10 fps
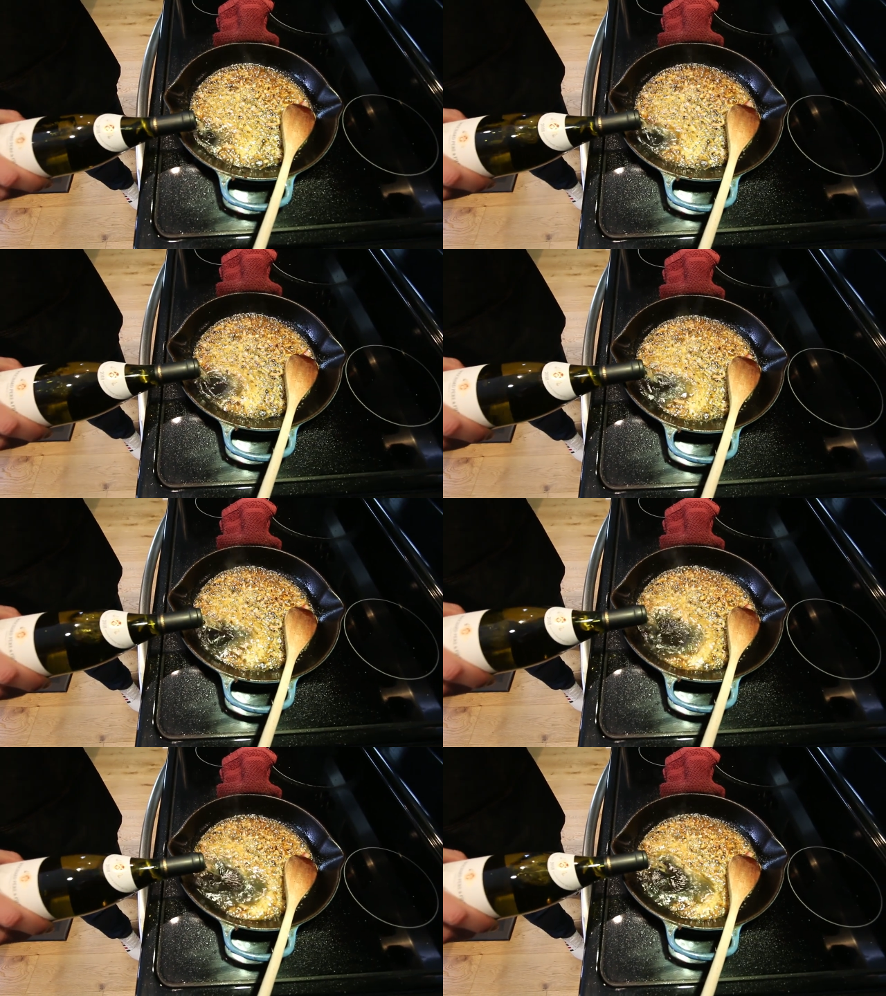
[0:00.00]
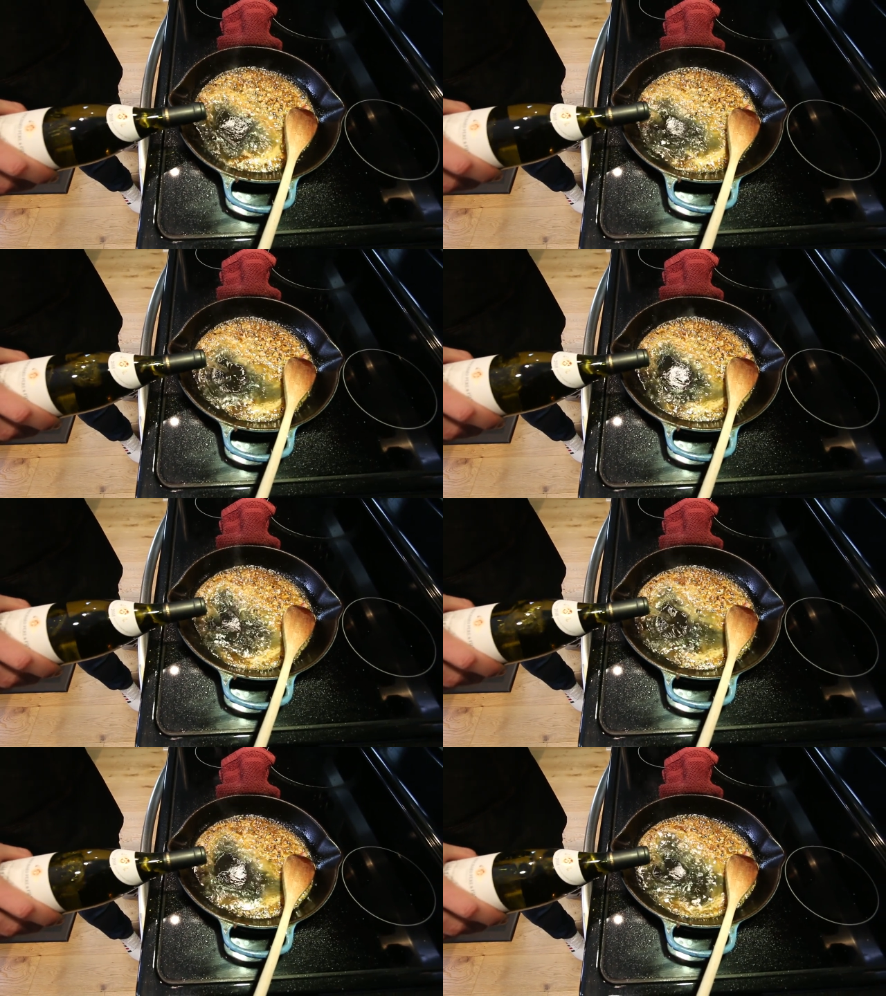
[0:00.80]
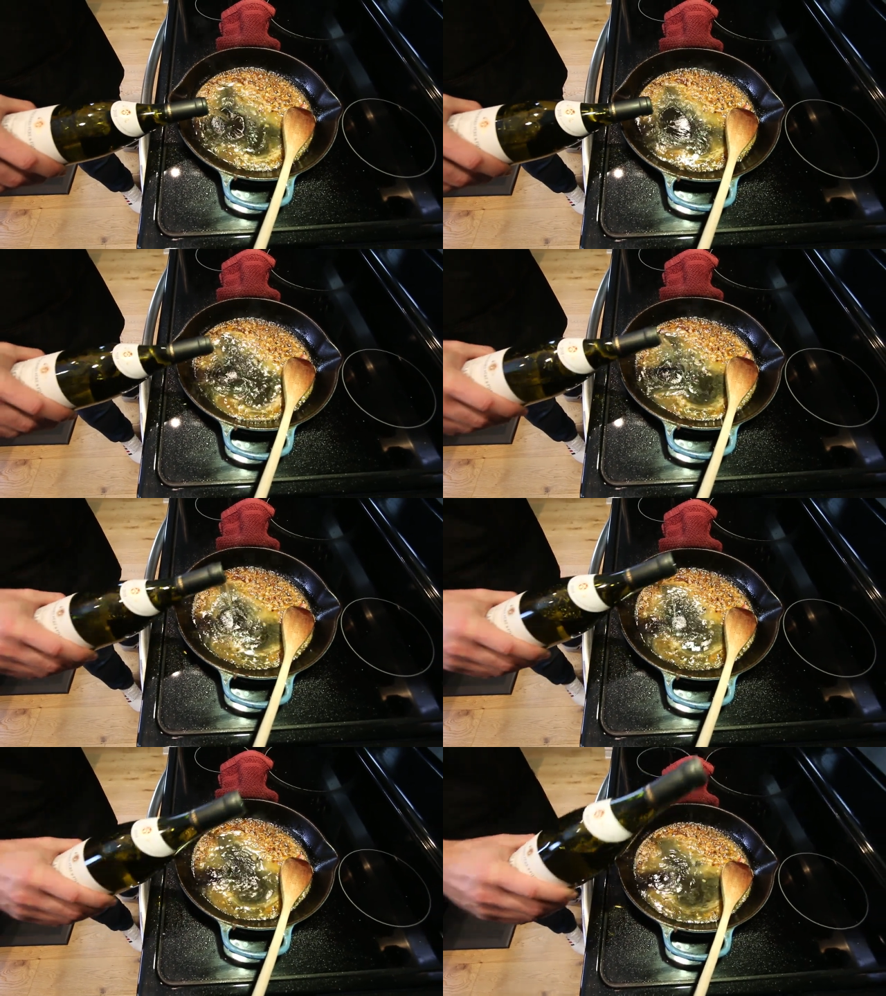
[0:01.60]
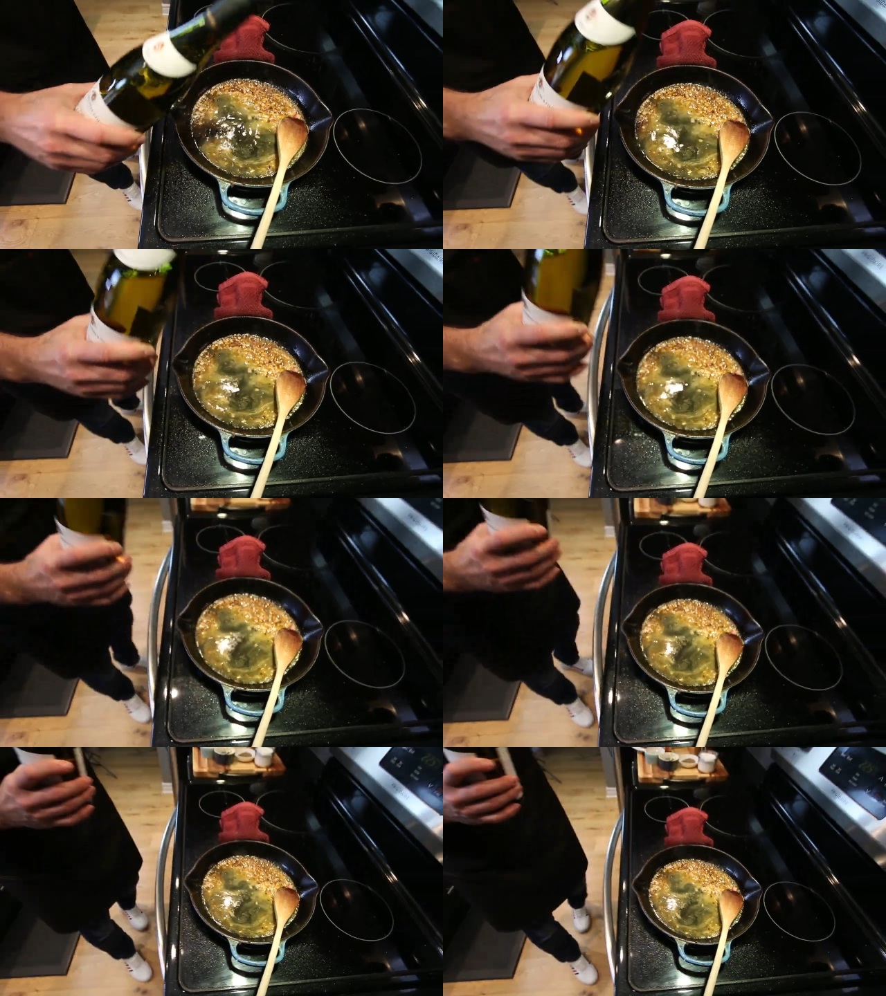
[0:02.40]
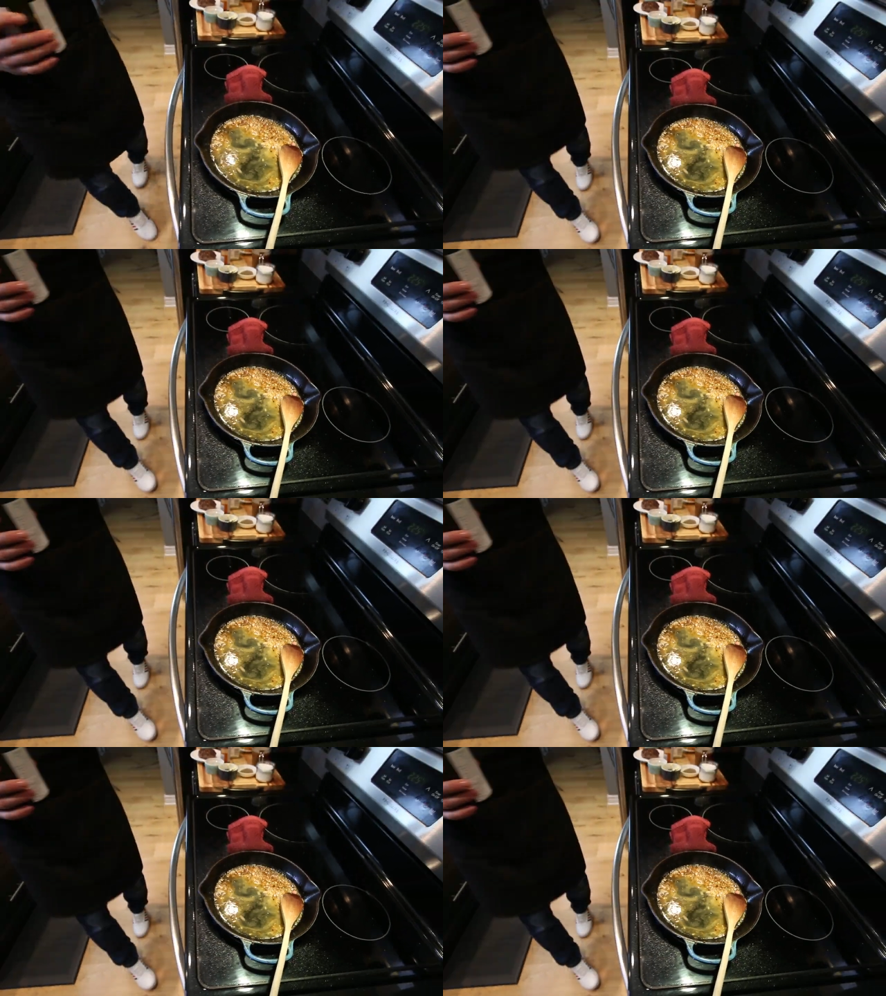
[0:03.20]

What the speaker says: [unreadable: no face in view]